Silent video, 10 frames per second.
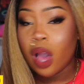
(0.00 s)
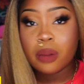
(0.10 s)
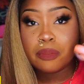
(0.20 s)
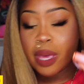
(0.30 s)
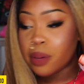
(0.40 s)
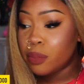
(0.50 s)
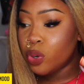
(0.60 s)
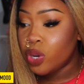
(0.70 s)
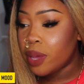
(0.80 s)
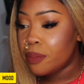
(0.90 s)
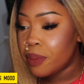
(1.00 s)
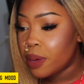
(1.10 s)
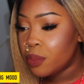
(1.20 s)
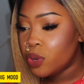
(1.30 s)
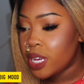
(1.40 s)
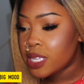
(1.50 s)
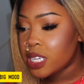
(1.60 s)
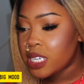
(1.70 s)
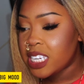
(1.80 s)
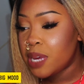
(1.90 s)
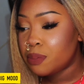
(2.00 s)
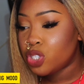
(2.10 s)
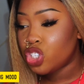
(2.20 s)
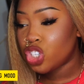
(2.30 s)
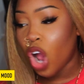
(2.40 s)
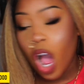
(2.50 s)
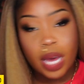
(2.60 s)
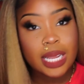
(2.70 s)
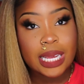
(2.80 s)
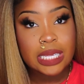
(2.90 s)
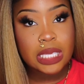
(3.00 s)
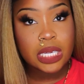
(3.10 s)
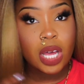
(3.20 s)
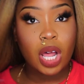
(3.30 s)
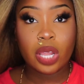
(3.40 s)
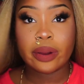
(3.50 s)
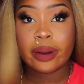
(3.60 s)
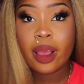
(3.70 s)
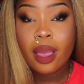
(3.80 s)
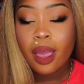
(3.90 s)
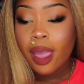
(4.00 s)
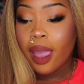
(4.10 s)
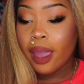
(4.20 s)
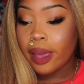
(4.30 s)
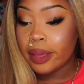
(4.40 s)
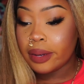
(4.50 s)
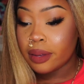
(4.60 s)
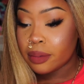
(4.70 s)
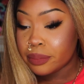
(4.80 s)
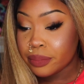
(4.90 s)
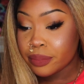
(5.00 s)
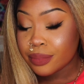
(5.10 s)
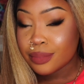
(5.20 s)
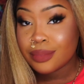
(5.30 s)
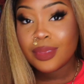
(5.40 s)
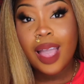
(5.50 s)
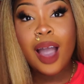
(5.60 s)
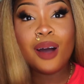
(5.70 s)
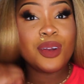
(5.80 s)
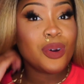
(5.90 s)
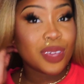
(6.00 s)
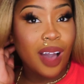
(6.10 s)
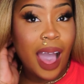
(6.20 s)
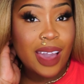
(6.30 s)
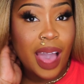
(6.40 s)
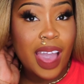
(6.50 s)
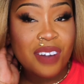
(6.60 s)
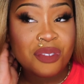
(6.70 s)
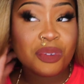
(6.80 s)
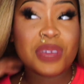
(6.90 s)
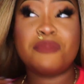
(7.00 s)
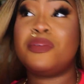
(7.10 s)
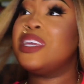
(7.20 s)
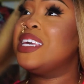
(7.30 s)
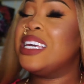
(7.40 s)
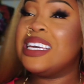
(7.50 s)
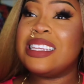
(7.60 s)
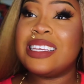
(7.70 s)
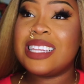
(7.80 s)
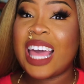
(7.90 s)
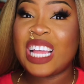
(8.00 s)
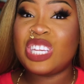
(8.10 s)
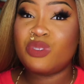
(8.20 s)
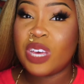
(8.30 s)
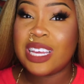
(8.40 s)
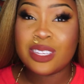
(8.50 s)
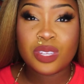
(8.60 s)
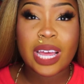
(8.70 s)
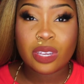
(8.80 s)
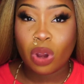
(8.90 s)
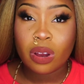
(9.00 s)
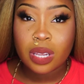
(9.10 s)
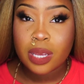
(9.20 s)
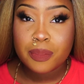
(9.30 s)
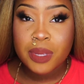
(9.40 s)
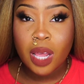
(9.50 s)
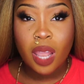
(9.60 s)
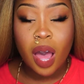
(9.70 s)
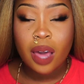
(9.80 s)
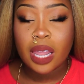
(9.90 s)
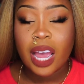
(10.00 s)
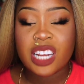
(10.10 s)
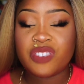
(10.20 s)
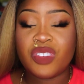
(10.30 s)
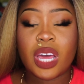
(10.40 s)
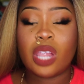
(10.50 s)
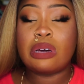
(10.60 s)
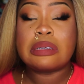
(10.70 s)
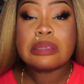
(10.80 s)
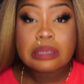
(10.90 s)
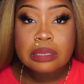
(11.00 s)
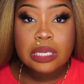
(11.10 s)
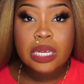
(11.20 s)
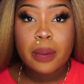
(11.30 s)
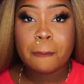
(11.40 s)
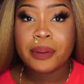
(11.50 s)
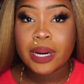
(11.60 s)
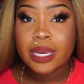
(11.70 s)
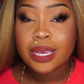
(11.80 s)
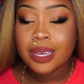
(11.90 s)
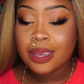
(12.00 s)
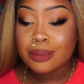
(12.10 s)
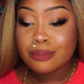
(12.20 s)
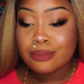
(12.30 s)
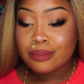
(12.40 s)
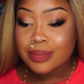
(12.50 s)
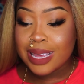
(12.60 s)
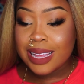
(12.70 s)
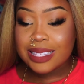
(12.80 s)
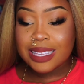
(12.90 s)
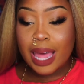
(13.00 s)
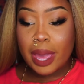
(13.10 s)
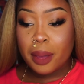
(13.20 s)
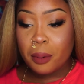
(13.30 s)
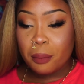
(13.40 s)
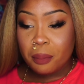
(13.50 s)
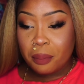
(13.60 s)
on Big Mood, and Big Mood is a deep chocolate color. And I don't know, y'all. I haven't really been in like into like dark lips a lot. Like, I just feel like I look in it, but it's like,